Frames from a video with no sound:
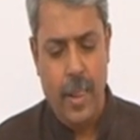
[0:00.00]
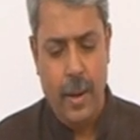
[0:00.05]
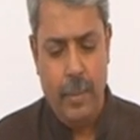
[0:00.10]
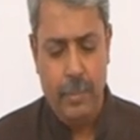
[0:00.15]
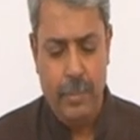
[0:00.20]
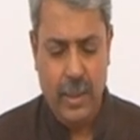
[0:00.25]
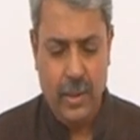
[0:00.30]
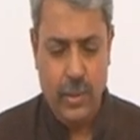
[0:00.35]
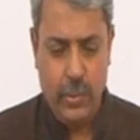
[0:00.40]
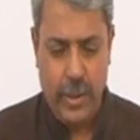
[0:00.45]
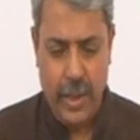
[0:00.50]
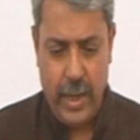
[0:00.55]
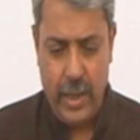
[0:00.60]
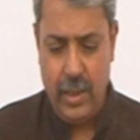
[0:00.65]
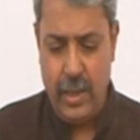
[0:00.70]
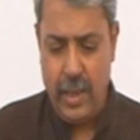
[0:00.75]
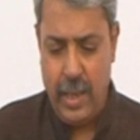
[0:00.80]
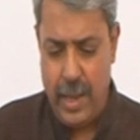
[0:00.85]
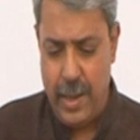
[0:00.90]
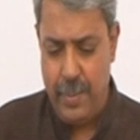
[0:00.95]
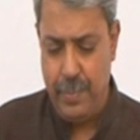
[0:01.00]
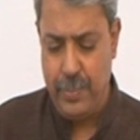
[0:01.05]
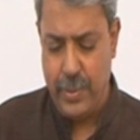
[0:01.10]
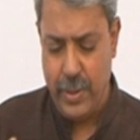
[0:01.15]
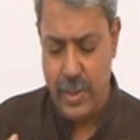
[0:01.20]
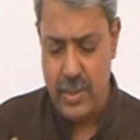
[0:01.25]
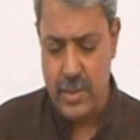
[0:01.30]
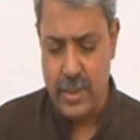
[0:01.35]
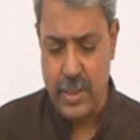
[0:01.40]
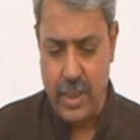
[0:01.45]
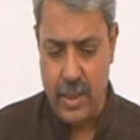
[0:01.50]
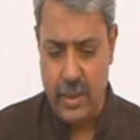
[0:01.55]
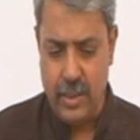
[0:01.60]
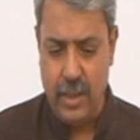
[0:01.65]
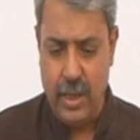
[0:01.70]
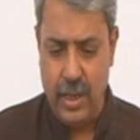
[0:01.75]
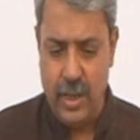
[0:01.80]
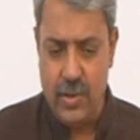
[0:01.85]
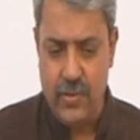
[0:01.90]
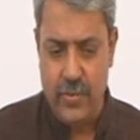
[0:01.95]
But when a person
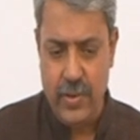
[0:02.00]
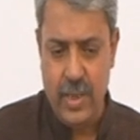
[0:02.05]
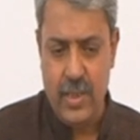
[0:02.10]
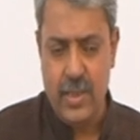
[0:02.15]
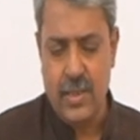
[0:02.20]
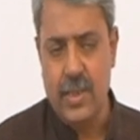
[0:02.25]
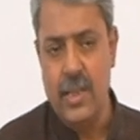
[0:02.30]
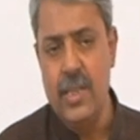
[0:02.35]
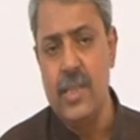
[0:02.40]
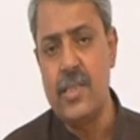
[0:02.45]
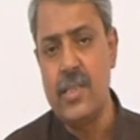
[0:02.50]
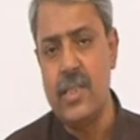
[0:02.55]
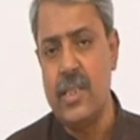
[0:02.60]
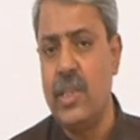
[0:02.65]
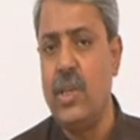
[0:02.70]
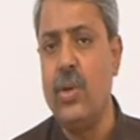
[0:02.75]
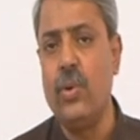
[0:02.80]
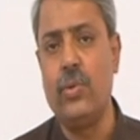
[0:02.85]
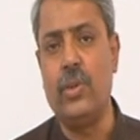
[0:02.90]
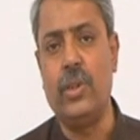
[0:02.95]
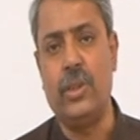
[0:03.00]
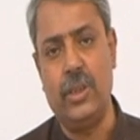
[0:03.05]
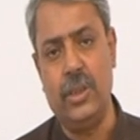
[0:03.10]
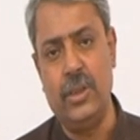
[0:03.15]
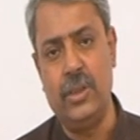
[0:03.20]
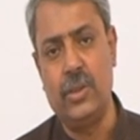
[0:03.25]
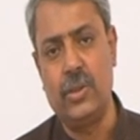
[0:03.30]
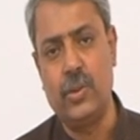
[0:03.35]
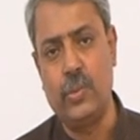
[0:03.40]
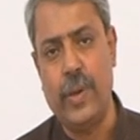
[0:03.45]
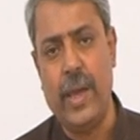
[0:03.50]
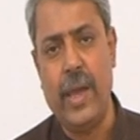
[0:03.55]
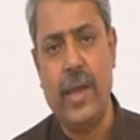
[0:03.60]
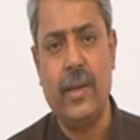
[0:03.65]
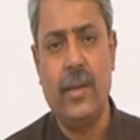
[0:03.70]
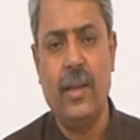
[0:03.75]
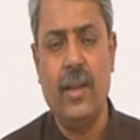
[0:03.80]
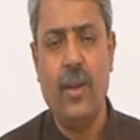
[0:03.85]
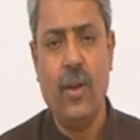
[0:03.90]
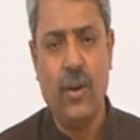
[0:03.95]
invests in securities where
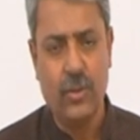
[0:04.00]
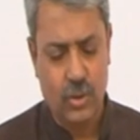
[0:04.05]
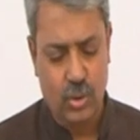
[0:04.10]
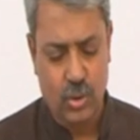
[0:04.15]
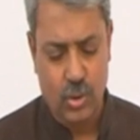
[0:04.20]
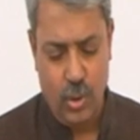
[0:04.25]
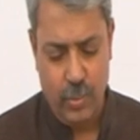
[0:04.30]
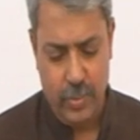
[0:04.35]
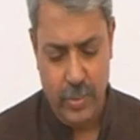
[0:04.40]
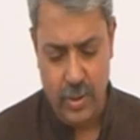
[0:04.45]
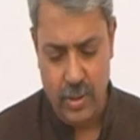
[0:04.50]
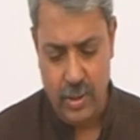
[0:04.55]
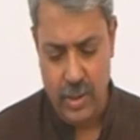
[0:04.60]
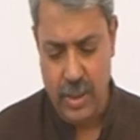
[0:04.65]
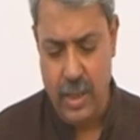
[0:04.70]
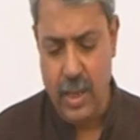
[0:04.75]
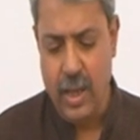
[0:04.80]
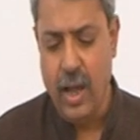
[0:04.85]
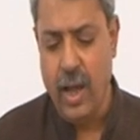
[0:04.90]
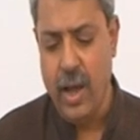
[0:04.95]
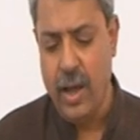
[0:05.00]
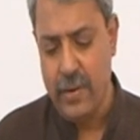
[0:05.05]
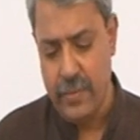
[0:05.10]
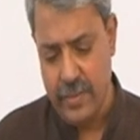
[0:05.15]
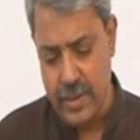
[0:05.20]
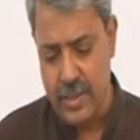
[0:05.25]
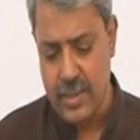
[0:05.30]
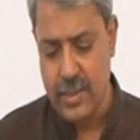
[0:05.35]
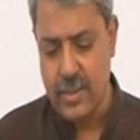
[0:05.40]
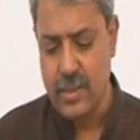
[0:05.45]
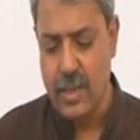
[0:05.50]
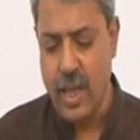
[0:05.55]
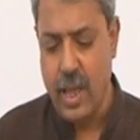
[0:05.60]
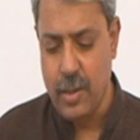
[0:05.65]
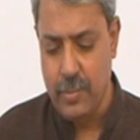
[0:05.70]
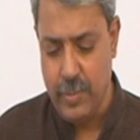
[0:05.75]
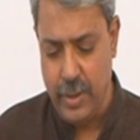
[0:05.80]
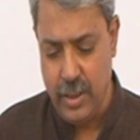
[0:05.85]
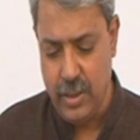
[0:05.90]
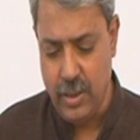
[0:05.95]
lots of risks
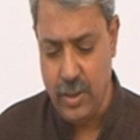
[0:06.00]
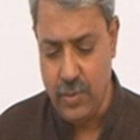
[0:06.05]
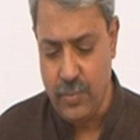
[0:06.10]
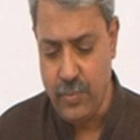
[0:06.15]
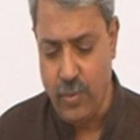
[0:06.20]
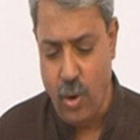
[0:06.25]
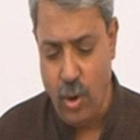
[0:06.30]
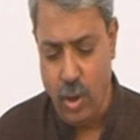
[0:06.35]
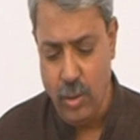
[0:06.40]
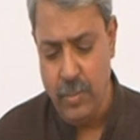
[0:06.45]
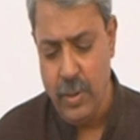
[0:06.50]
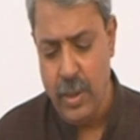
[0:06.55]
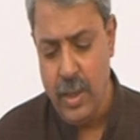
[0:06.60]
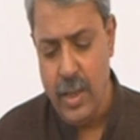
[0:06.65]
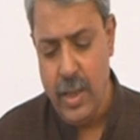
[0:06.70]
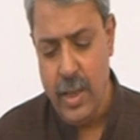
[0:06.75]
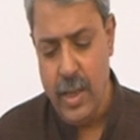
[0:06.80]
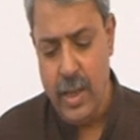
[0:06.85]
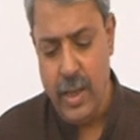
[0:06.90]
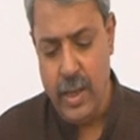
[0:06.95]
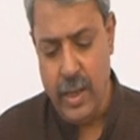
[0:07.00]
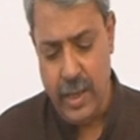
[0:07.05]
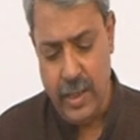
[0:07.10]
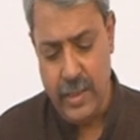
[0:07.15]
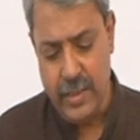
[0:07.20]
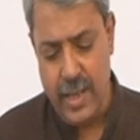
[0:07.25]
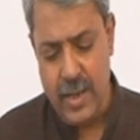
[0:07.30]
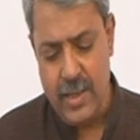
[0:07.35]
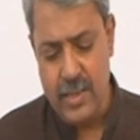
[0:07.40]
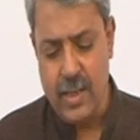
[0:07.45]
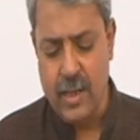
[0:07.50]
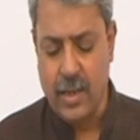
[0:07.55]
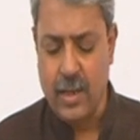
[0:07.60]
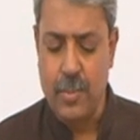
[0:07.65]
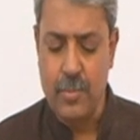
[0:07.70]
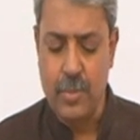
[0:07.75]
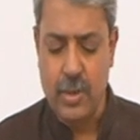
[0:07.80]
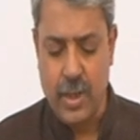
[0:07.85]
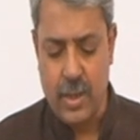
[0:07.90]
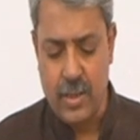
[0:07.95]
are being involved, in that
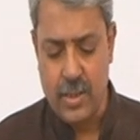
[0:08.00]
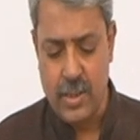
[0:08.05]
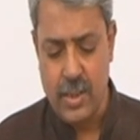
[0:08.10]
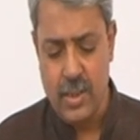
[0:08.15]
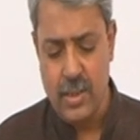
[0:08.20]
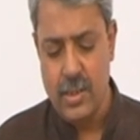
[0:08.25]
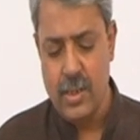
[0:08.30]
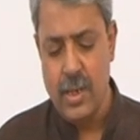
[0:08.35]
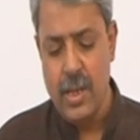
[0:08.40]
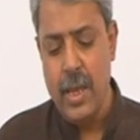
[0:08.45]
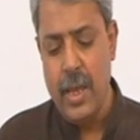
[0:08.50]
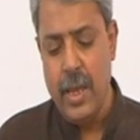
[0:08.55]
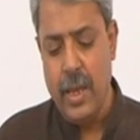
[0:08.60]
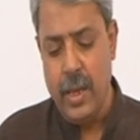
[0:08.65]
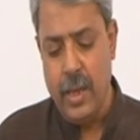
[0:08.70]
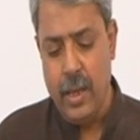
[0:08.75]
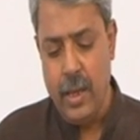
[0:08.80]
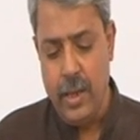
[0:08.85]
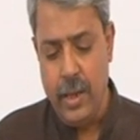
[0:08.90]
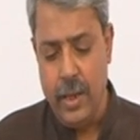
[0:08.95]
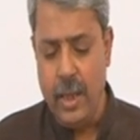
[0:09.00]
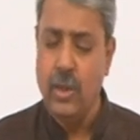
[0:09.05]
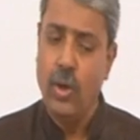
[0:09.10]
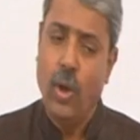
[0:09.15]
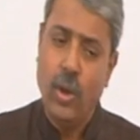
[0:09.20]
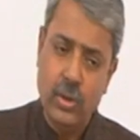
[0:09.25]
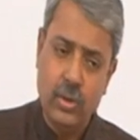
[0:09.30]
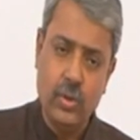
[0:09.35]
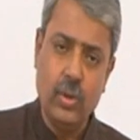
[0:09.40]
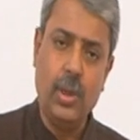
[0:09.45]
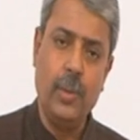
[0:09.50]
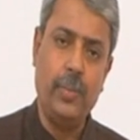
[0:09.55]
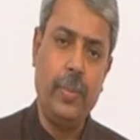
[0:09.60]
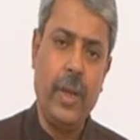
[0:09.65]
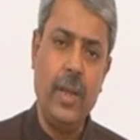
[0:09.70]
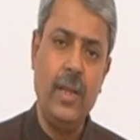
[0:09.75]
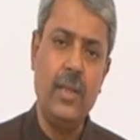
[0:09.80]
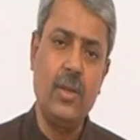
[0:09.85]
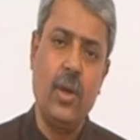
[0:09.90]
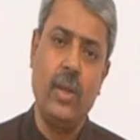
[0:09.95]
circumstances, it also
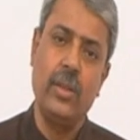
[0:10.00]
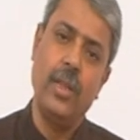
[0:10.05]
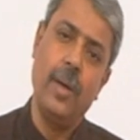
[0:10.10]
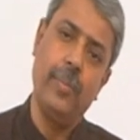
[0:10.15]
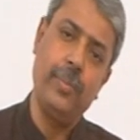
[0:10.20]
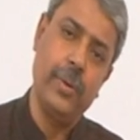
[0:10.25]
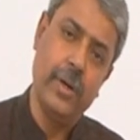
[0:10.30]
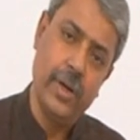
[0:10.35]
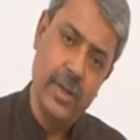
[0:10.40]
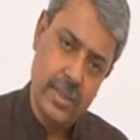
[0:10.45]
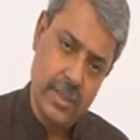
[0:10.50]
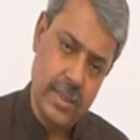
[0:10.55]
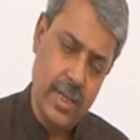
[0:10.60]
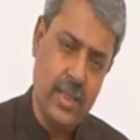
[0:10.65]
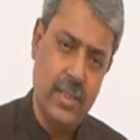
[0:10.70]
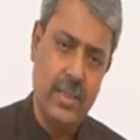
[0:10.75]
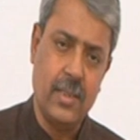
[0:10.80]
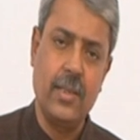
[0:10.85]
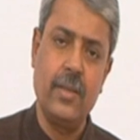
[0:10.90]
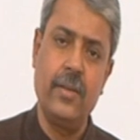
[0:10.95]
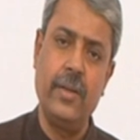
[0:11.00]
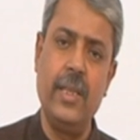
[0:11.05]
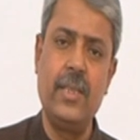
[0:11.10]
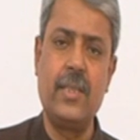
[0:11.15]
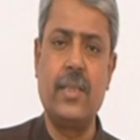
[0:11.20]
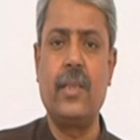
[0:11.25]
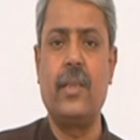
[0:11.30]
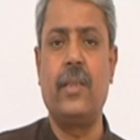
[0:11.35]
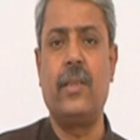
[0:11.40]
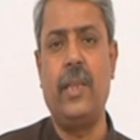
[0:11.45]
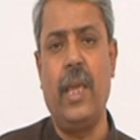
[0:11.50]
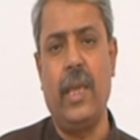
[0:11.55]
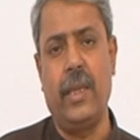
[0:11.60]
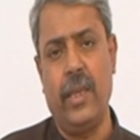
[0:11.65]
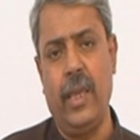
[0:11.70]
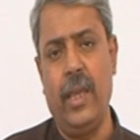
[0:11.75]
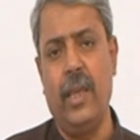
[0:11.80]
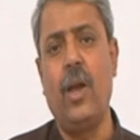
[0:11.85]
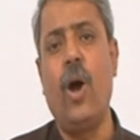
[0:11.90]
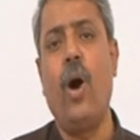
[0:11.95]
depends on the person's risk
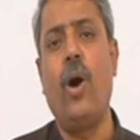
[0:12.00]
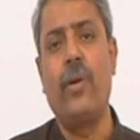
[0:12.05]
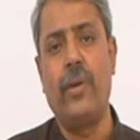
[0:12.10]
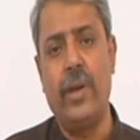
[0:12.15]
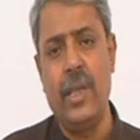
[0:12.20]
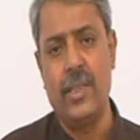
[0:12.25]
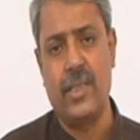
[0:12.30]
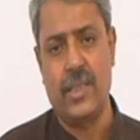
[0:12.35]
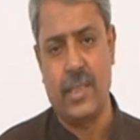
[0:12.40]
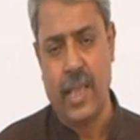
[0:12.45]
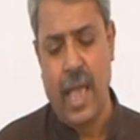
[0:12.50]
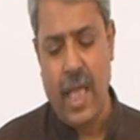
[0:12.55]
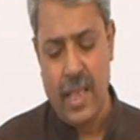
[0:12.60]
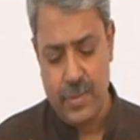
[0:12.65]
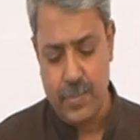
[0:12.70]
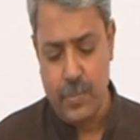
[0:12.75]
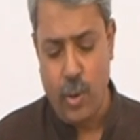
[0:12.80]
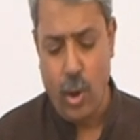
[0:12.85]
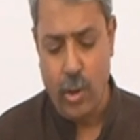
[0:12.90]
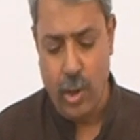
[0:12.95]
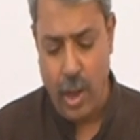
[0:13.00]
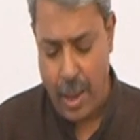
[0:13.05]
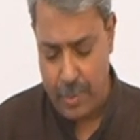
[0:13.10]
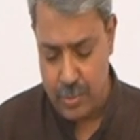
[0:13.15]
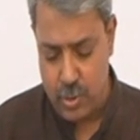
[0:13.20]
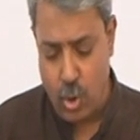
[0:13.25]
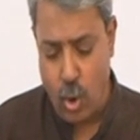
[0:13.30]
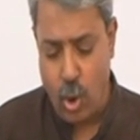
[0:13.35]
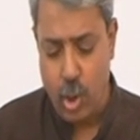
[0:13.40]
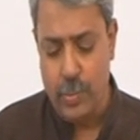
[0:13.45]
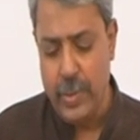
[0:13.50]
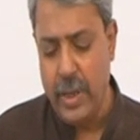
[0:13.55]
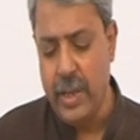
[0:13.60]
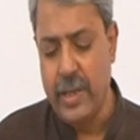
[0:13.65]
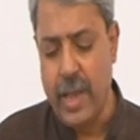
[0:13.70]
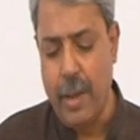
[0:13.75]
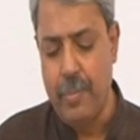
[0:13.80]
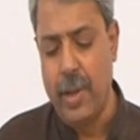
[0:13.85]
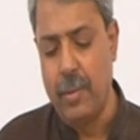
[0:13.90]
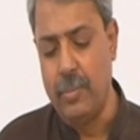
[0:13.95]
taking or risk absorbing
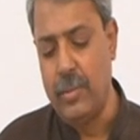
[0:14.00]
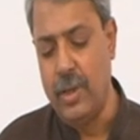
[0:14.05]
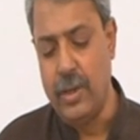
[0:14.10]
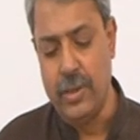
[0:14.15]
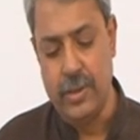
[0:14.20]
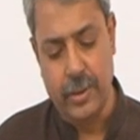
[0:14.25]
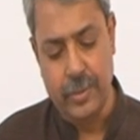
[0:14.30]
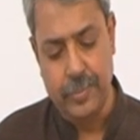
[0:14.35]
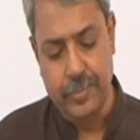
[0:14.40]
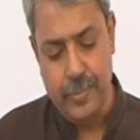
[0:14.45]
capability.